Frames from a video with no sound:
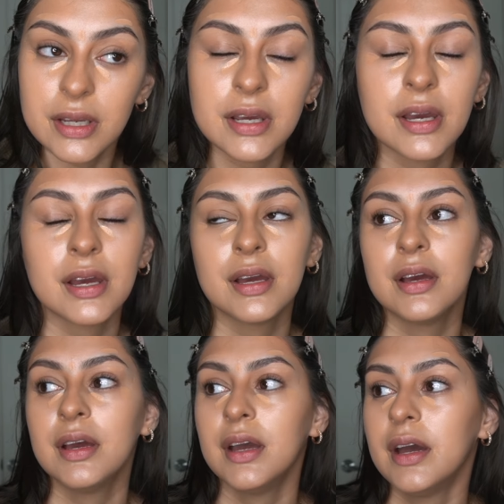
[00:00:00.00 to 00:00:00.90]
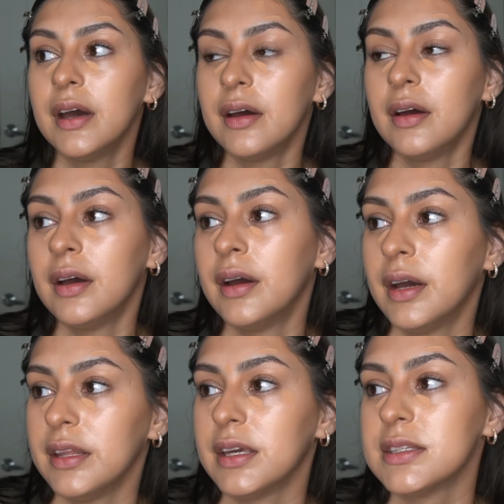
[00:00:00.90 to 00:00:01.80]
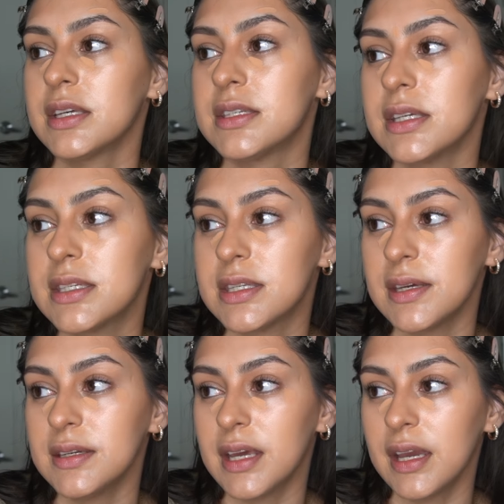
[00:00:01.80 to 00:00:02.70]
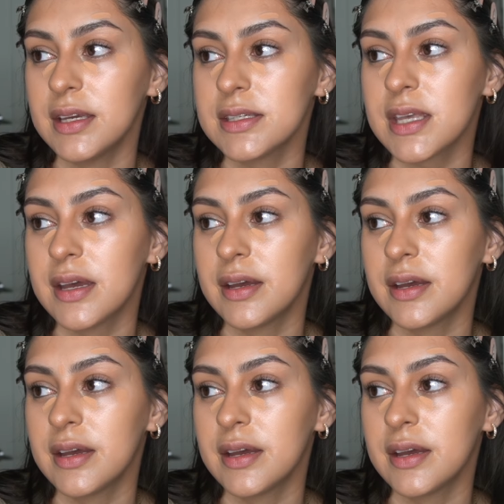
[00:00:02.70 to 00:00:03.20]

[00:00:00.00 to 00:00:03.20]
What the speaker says: I think it's like 16 days